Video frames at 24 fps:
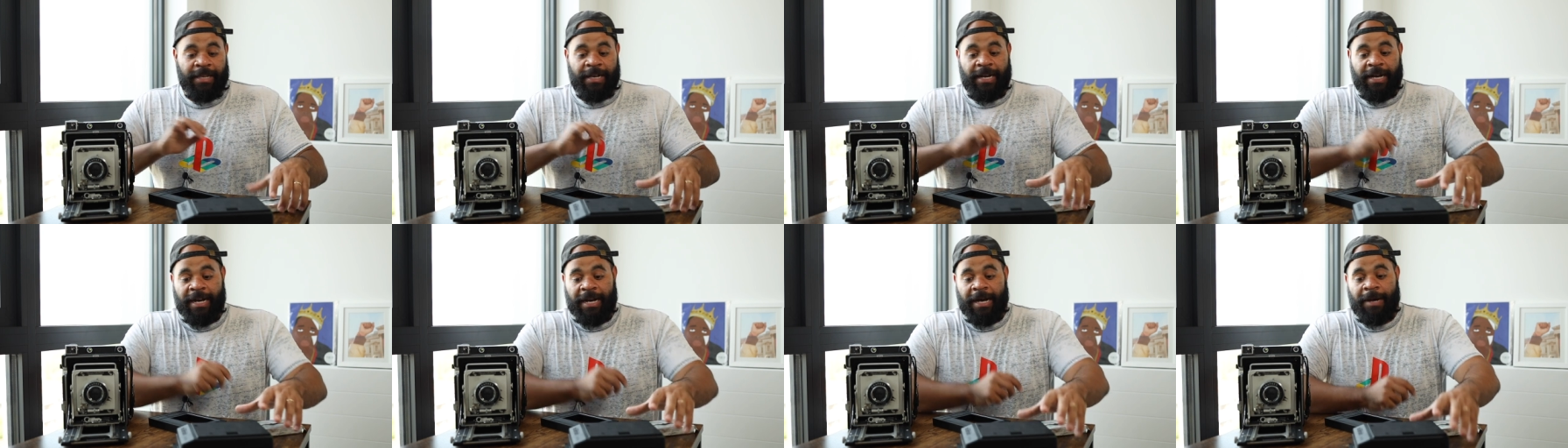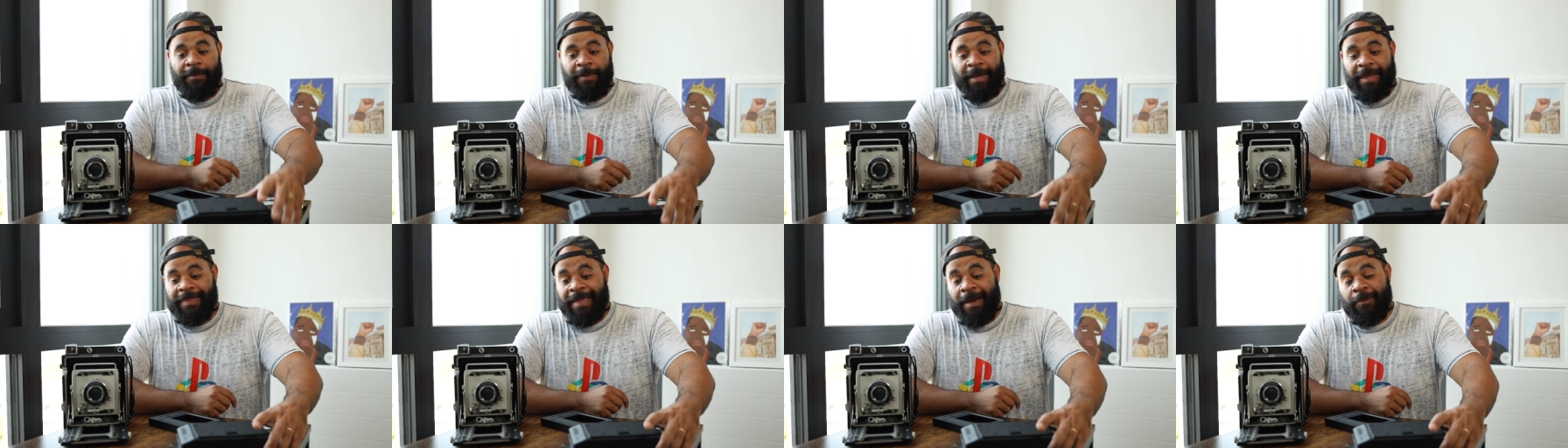
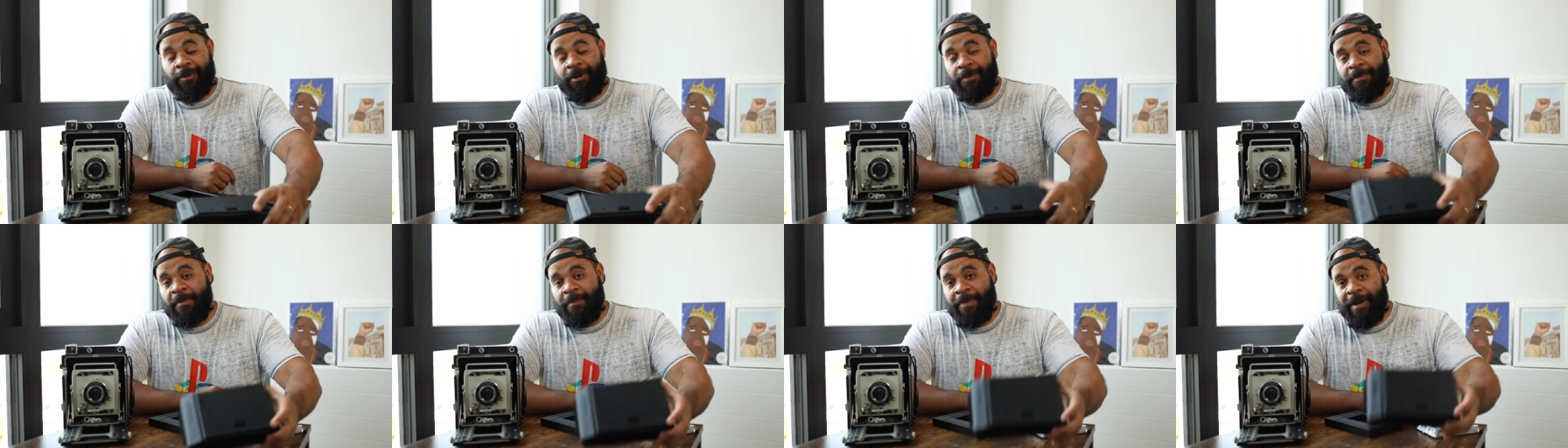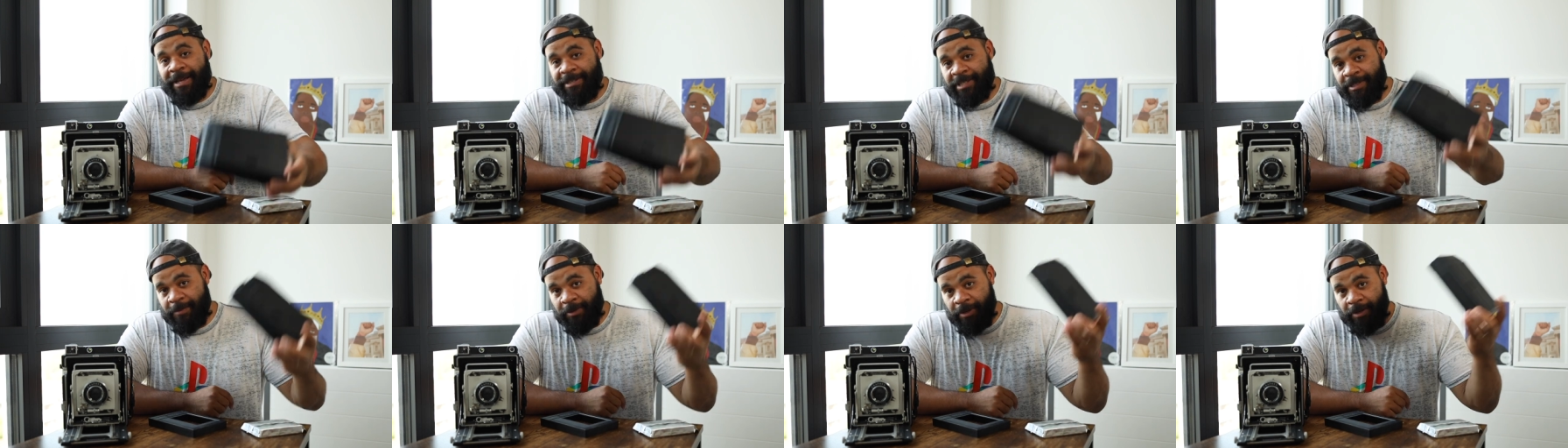Um, and that wouldn't be
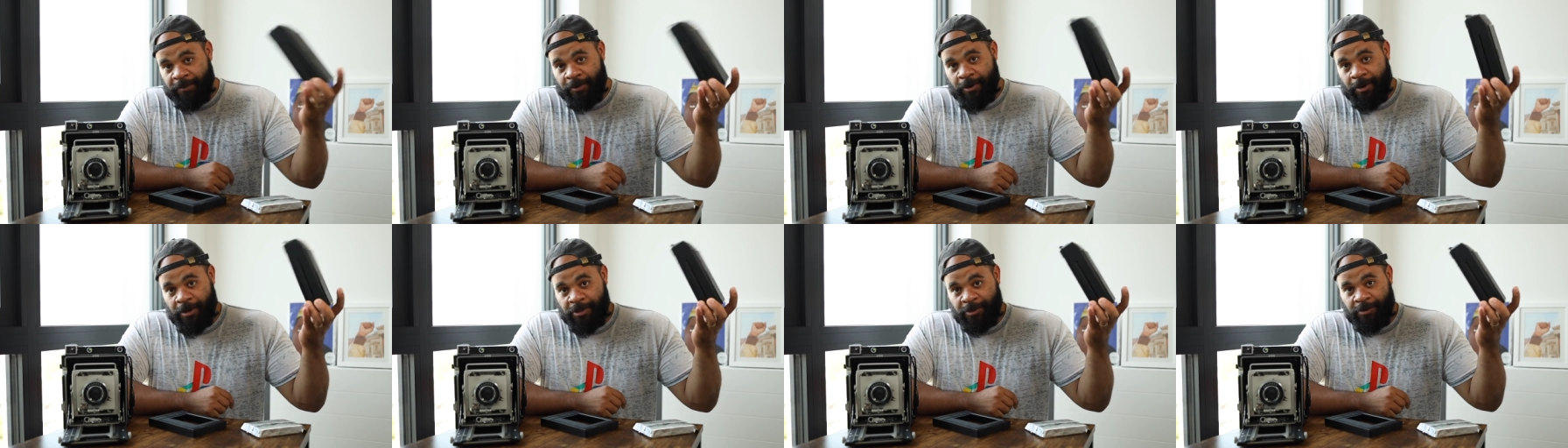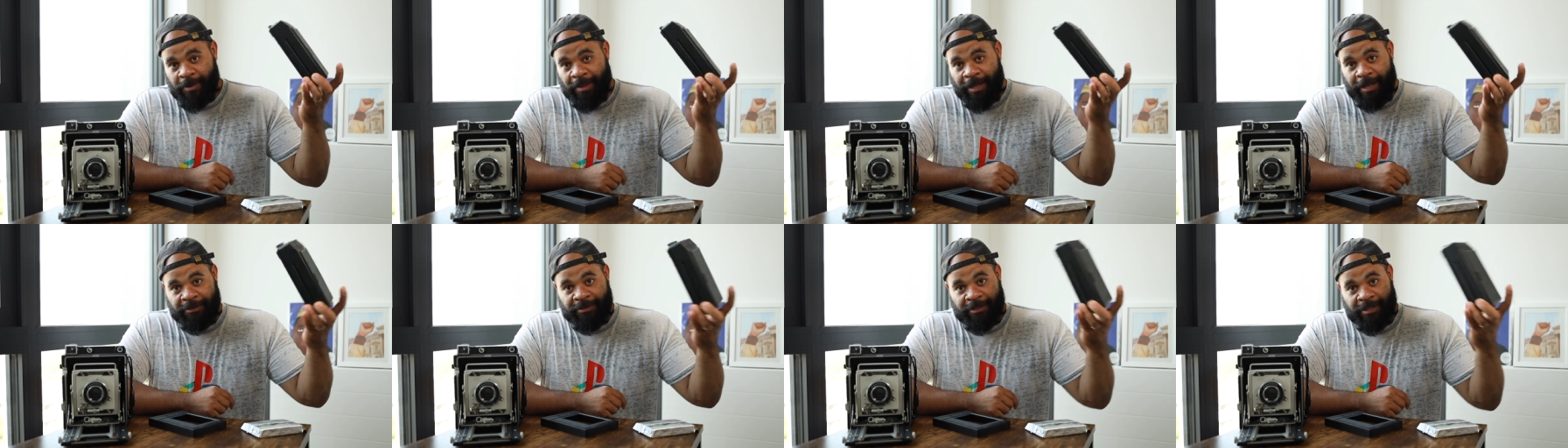possible, of course,
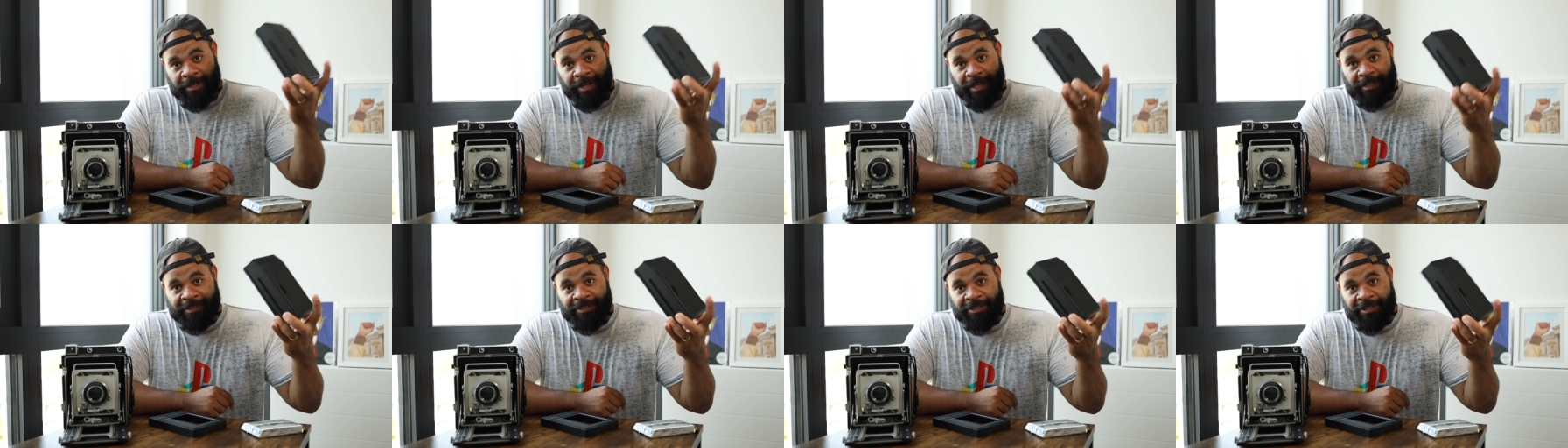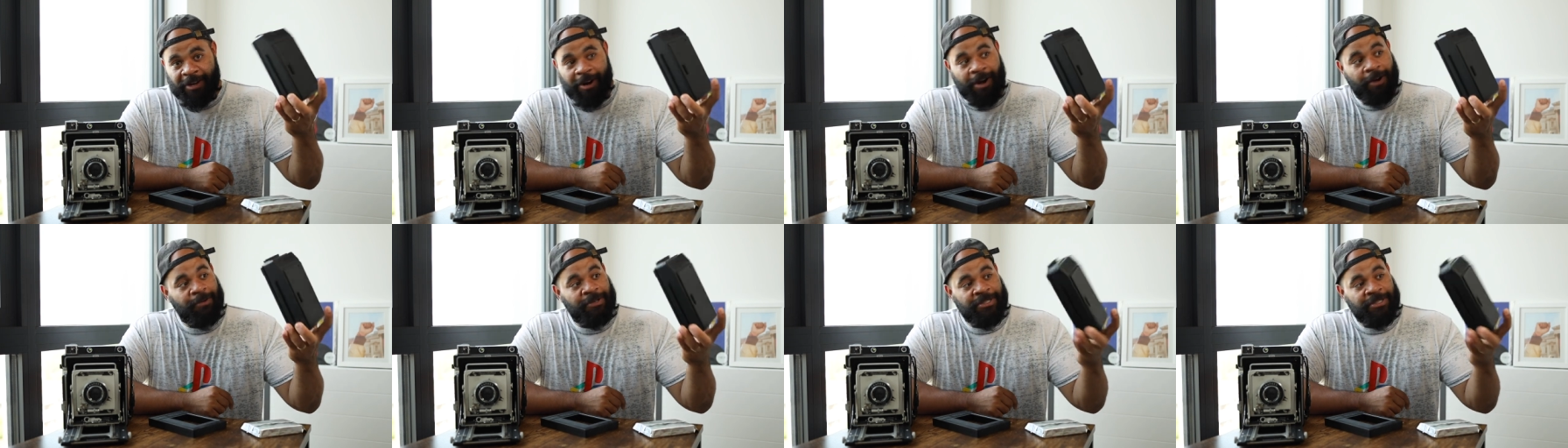without today's star,